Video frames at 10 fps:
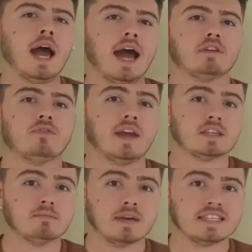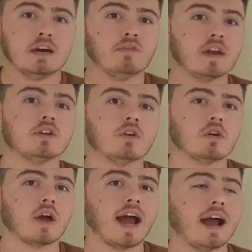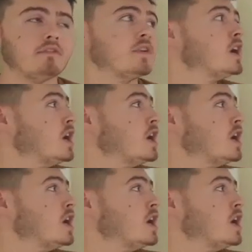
and fixed myself and no longer have.